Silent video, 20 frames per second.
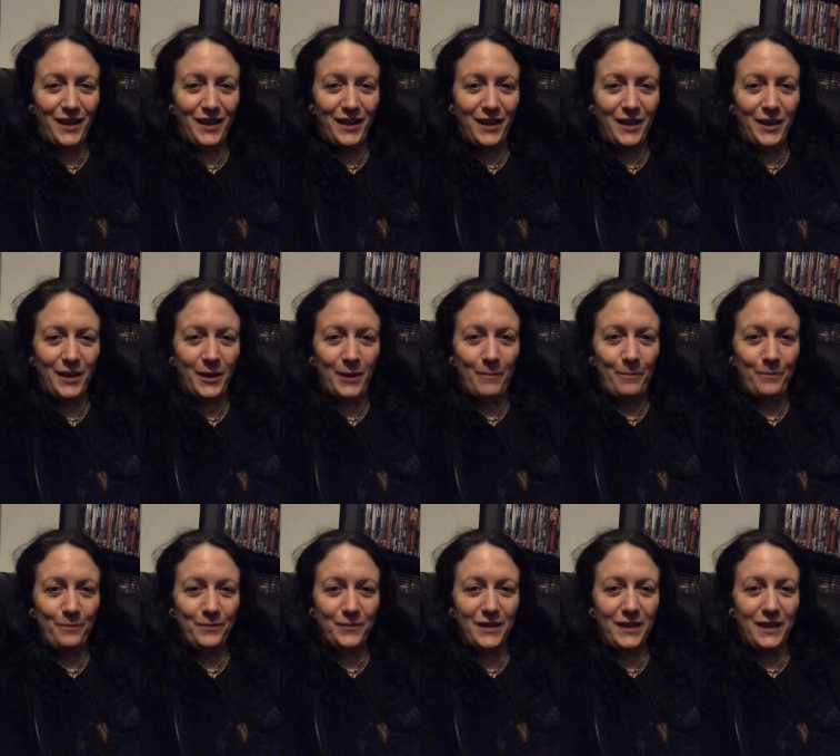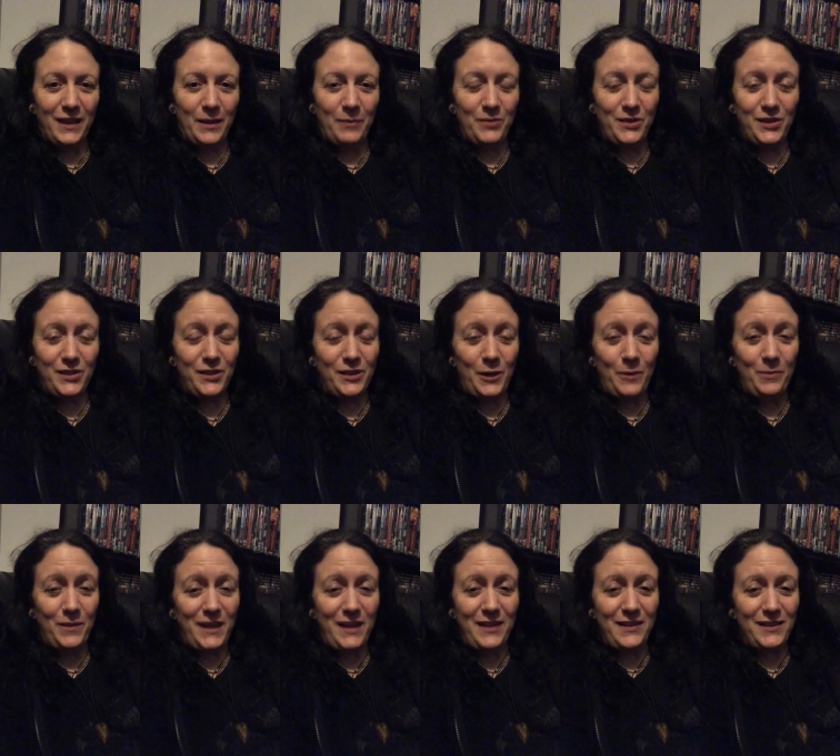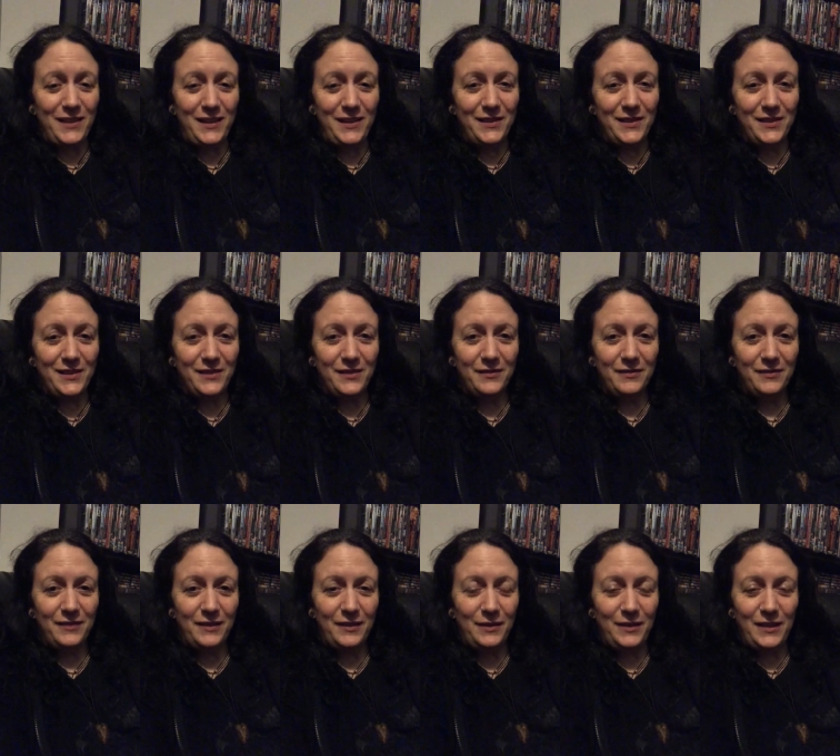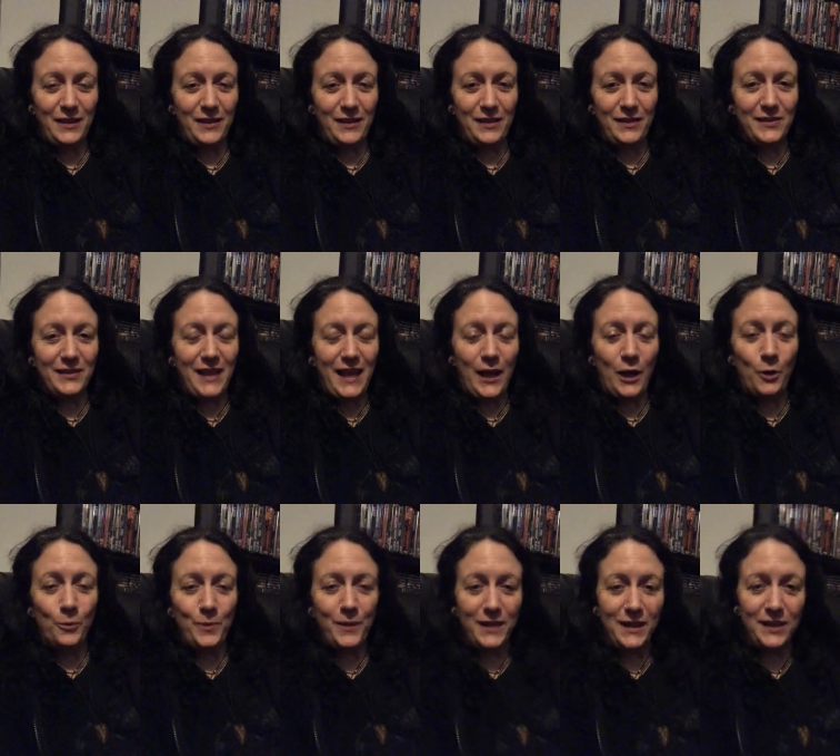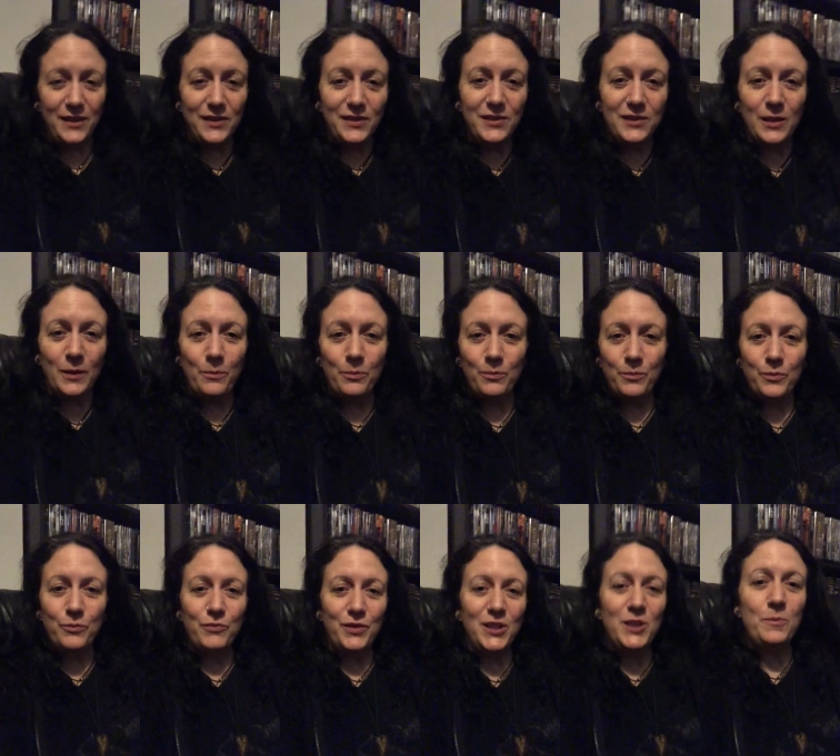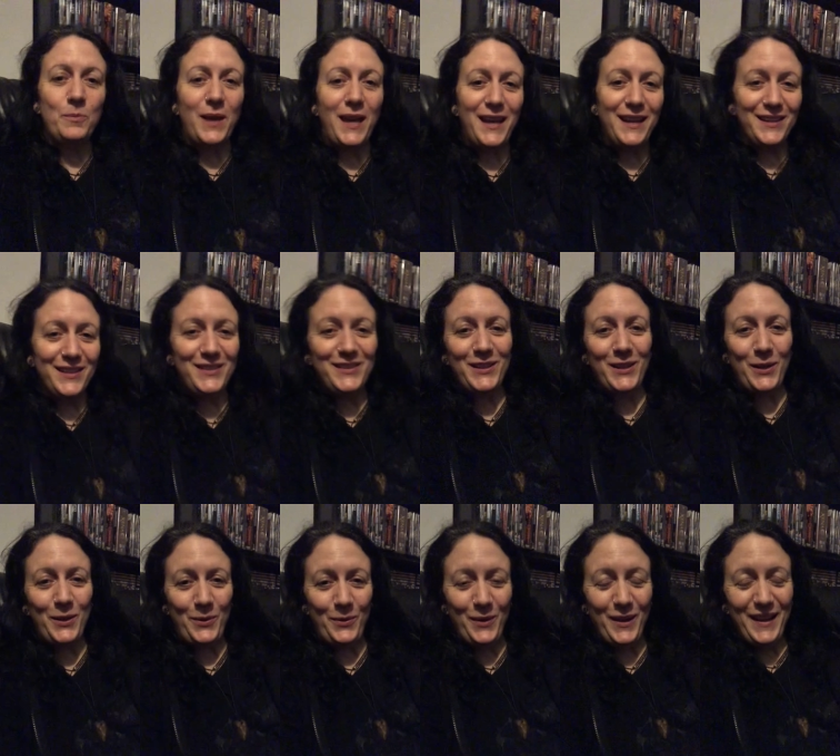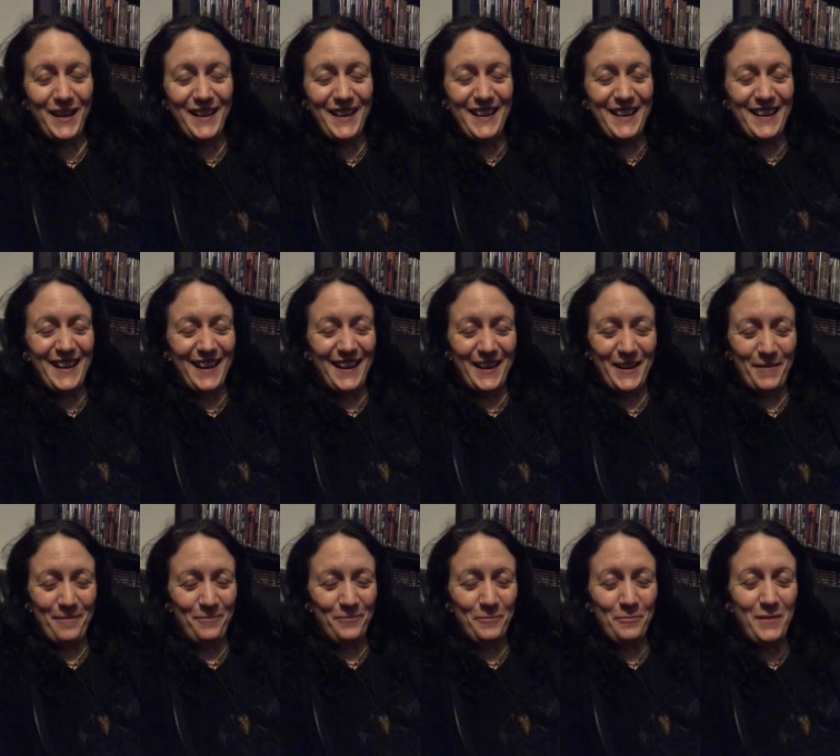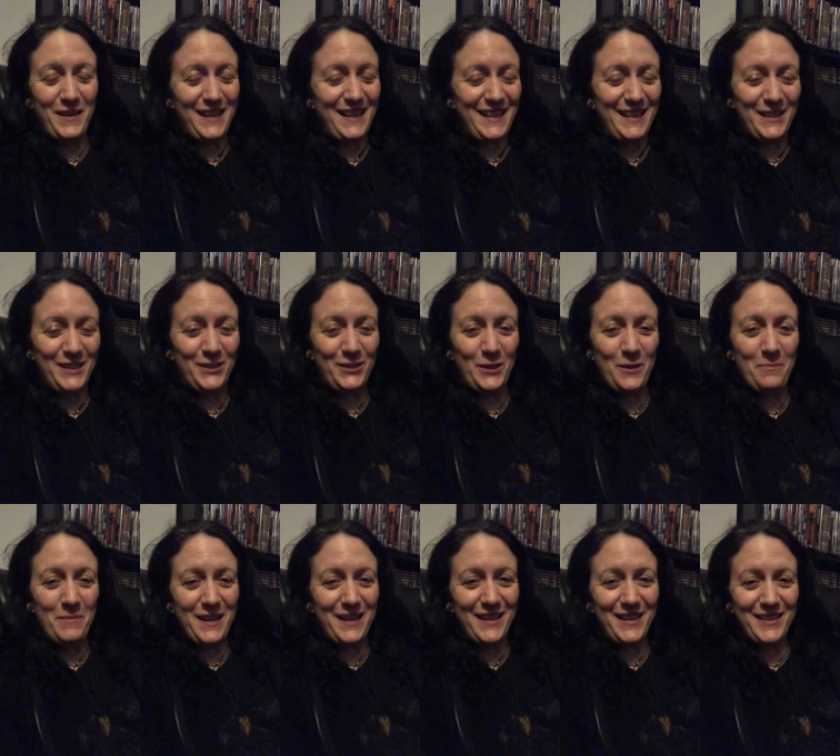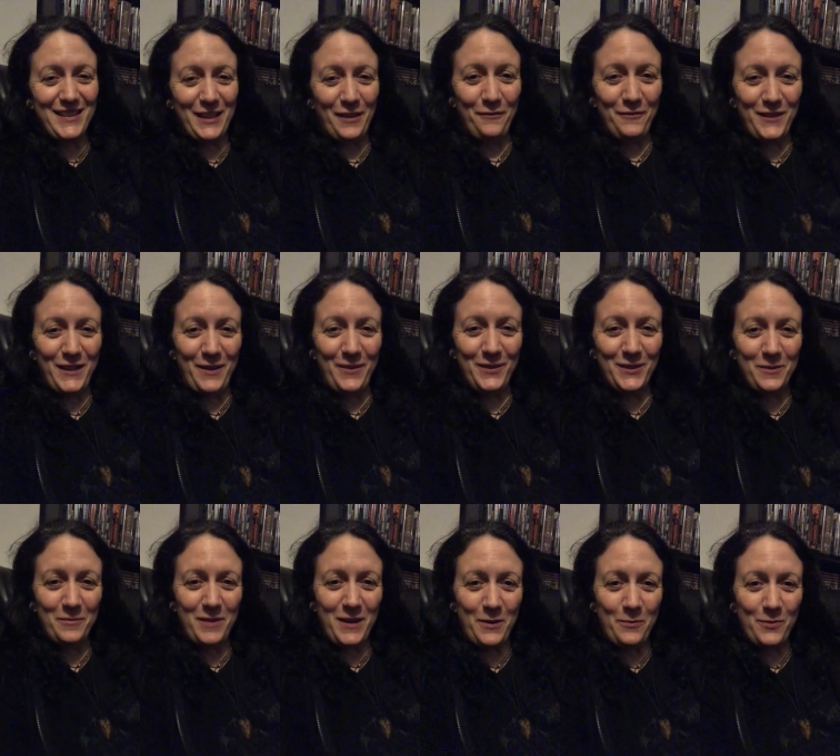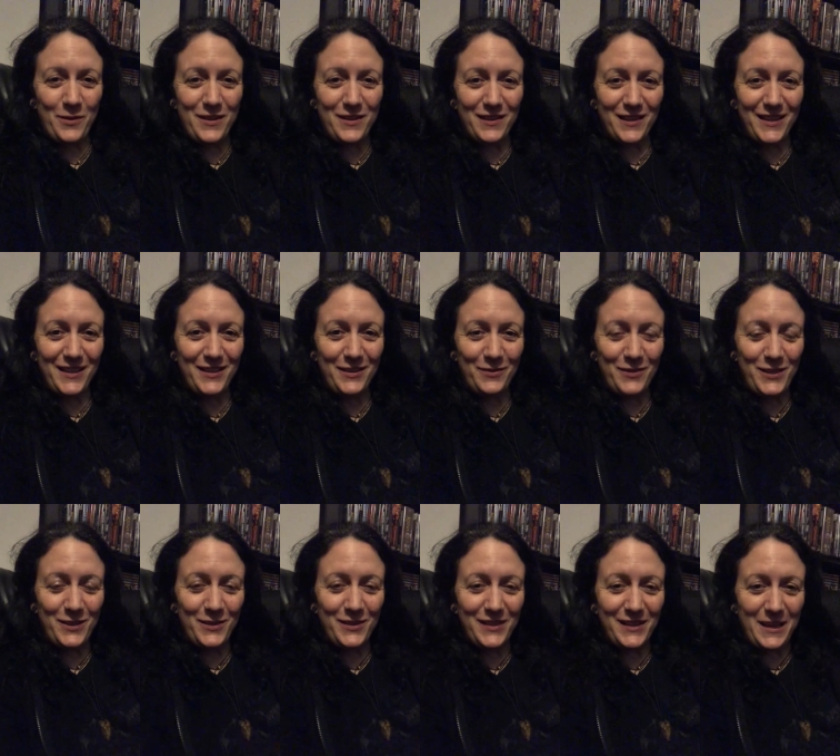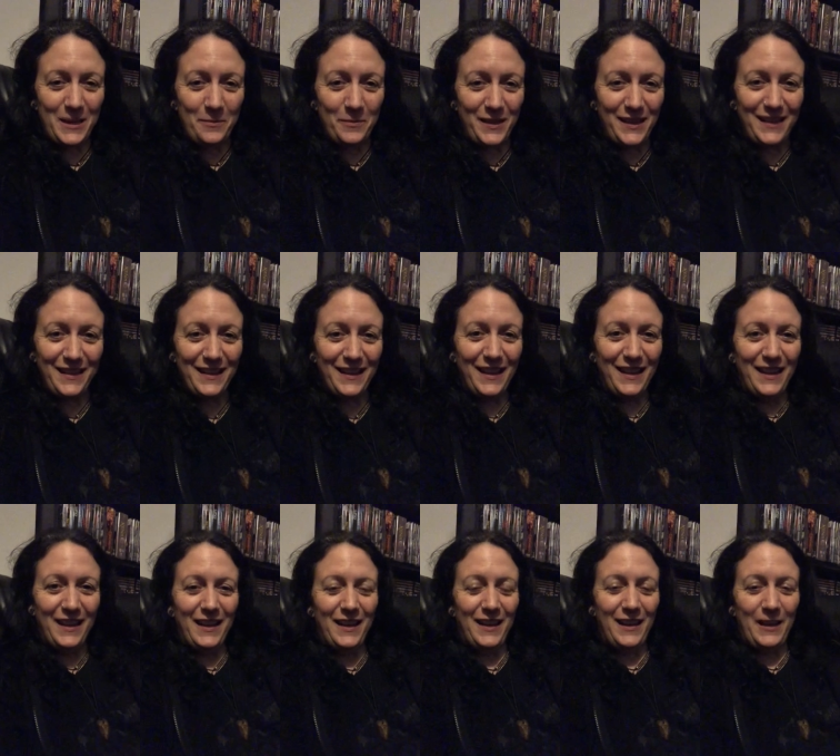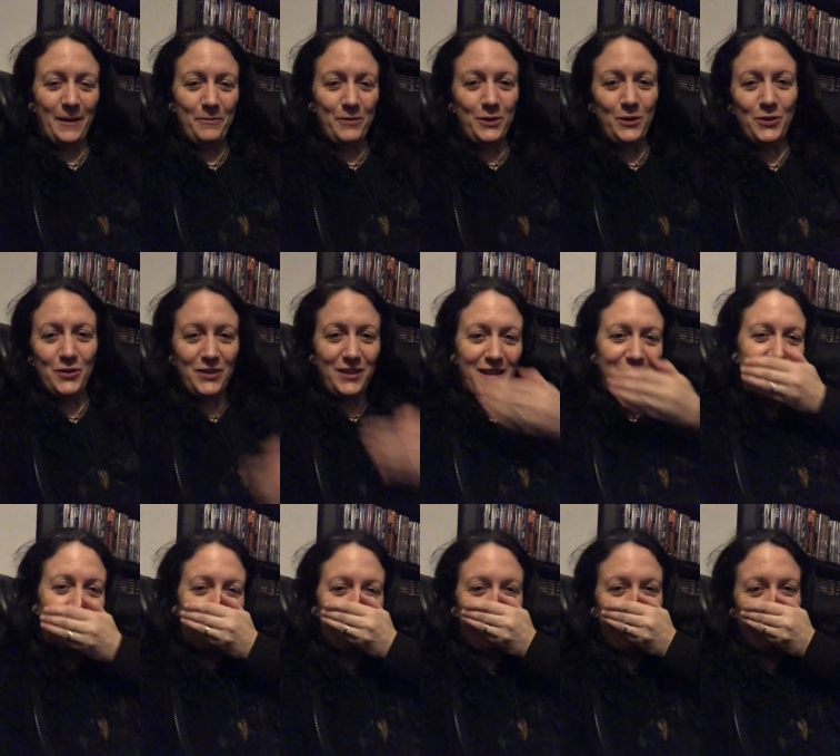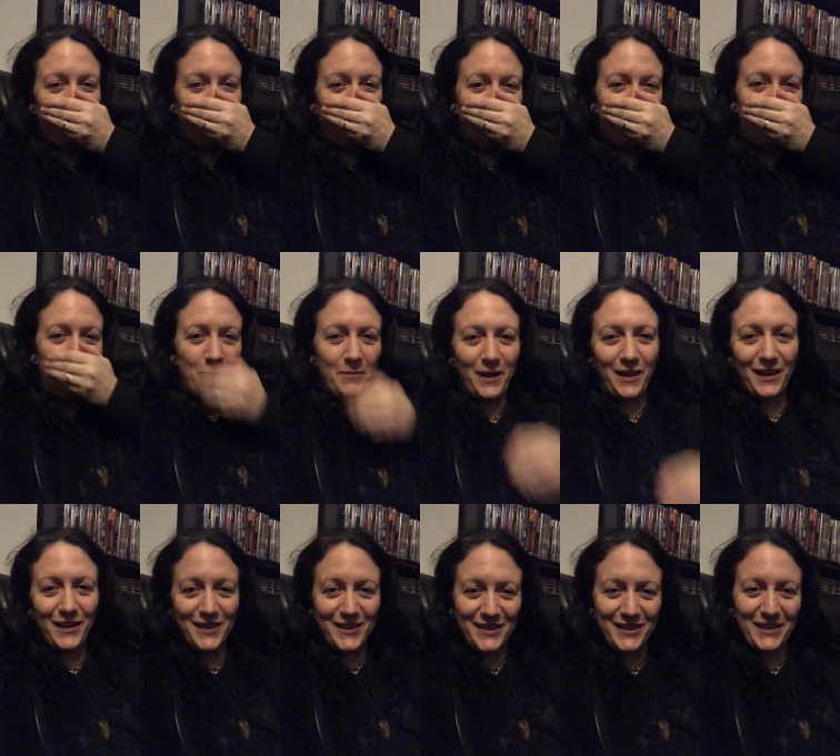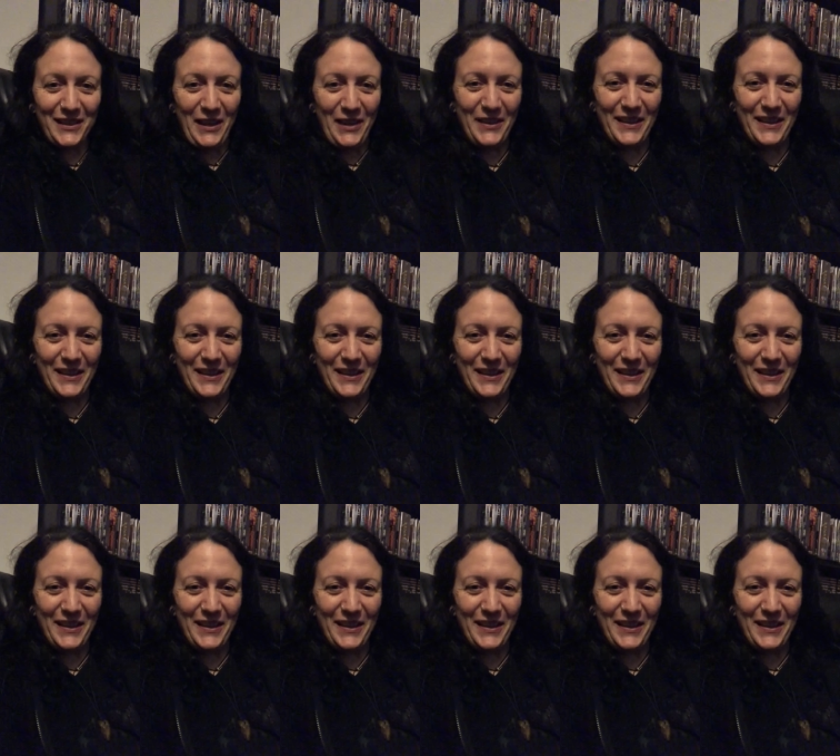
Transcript: Um, and I'm just so pleased that it's it's helping in some respect. So um, please do make yourself known to me when nice when you see me. Um, usually it's going to be with a mask.